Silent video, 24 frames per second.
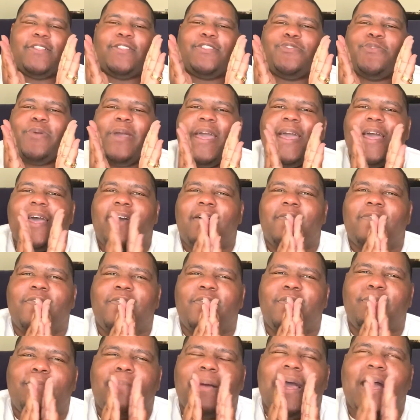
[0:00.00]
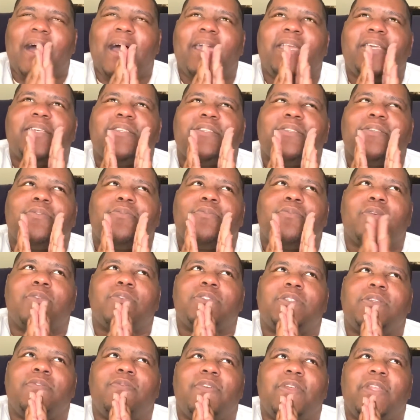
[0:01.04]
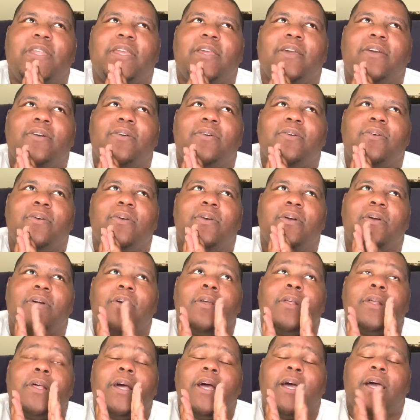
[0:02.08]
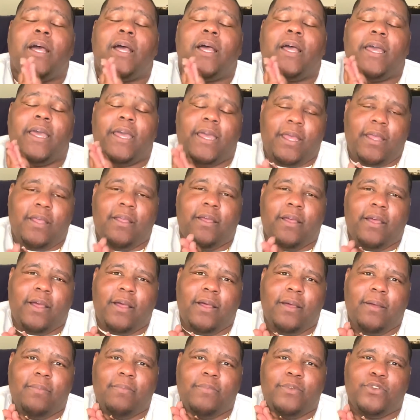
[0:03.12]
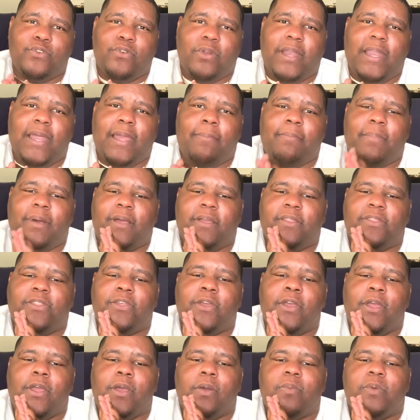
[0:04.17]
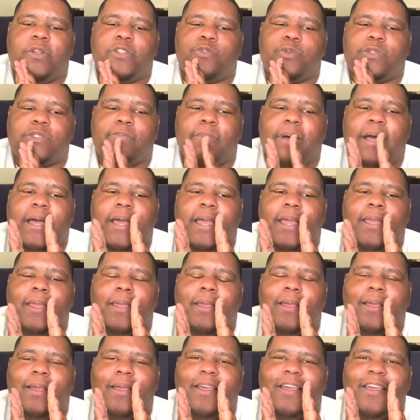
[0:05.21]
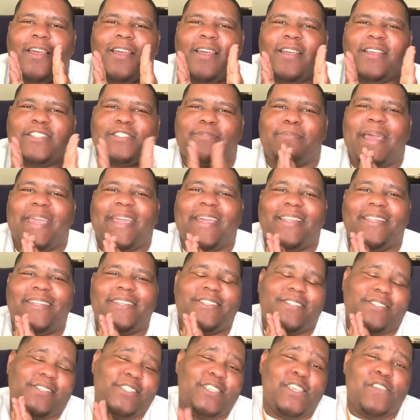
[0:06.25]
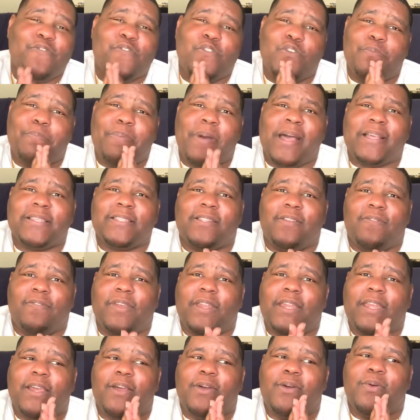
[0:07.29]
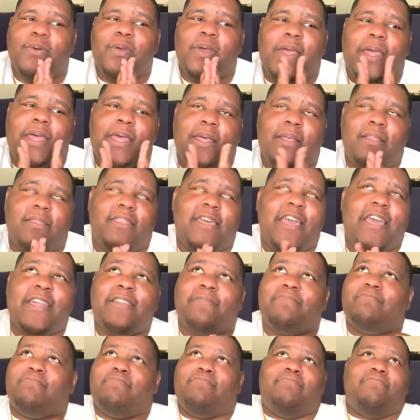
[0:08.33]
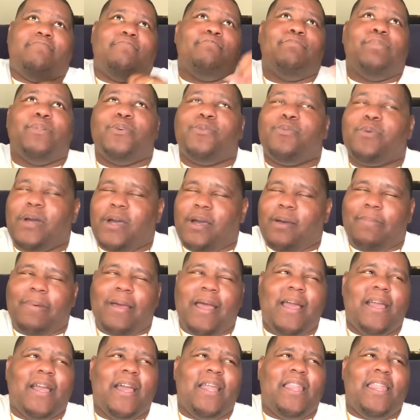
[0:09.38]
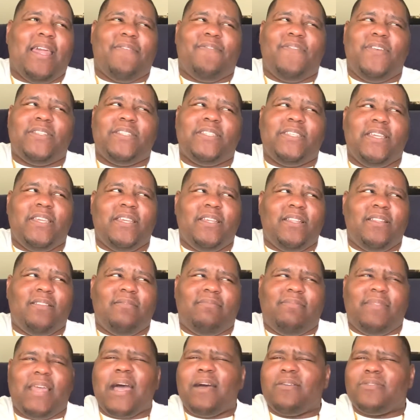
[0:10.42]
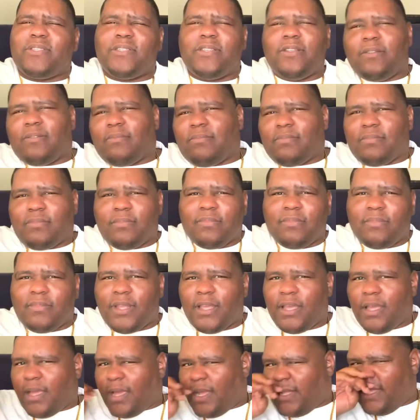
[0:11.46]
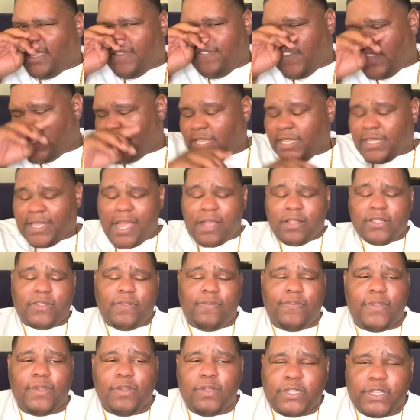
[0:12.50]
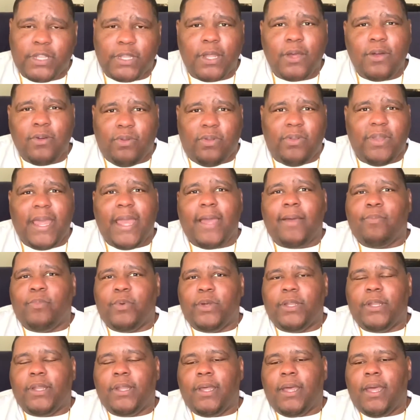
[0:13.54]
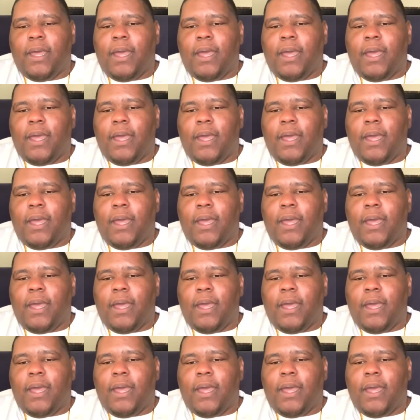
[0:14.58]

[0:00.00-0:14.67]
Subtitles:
to have my highest grossing video during that month, which was my Smackalicious Seafood Pasta video. That blew up. I got like 15,000, I think 15,000 views alone on that one.